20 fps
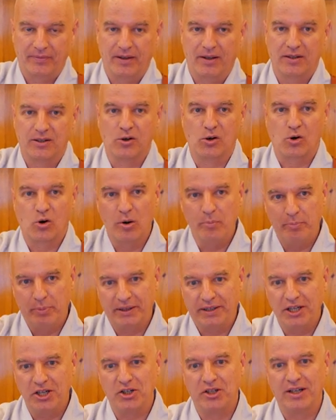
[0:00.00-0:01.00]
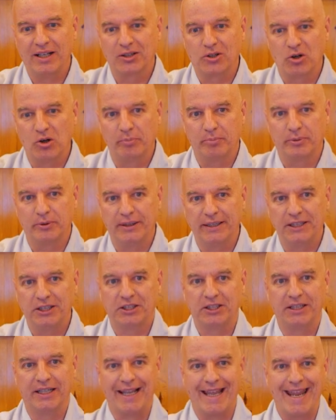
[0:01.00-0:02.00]
So competition and
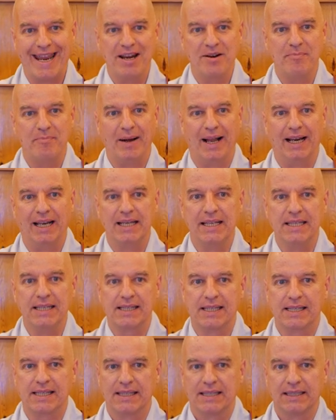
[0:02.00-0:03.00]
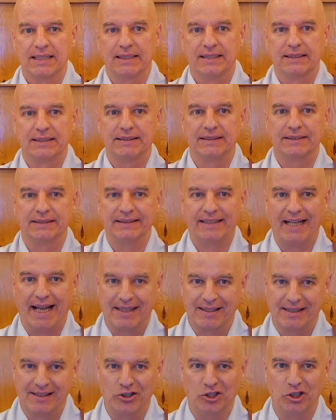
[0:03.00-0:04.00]
cooperation in balance,
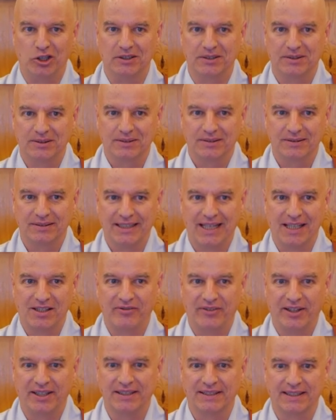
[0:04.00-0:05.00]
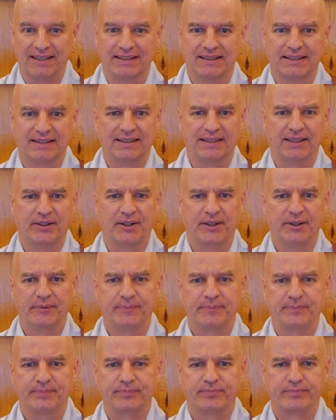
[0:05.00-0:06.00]
that's good. That's very necessary.
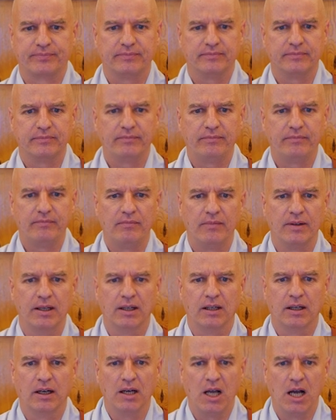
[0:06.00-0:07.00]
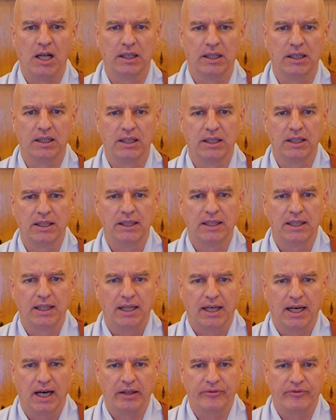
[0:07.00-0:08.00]
Hanan,
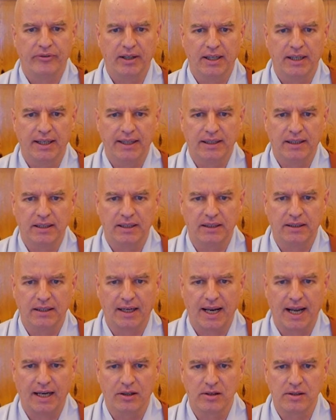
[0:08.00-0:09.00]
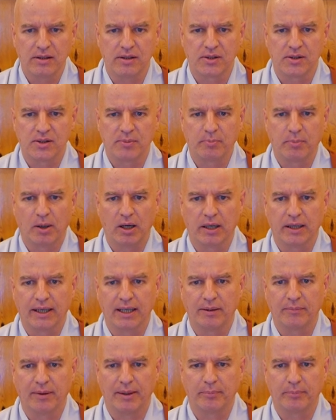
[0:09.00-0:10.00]
I feel lately that I lost the spark
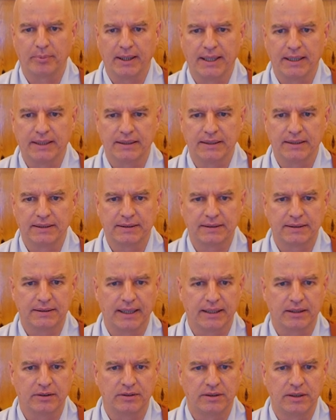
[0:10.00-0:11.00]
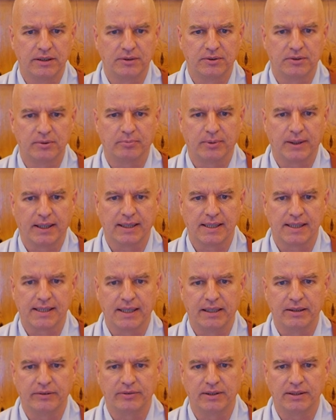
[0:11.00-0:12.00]
in my practice. I continue to practice
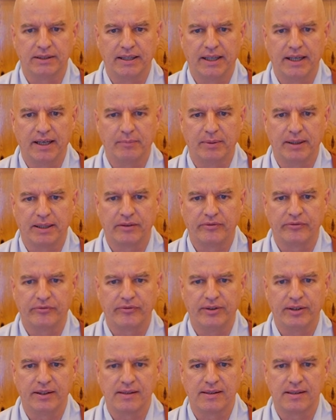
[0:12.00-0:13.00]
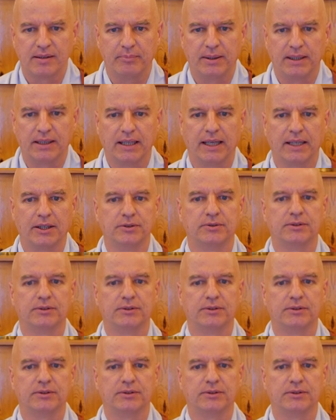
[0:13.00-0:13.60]
every day, but it feels a bit like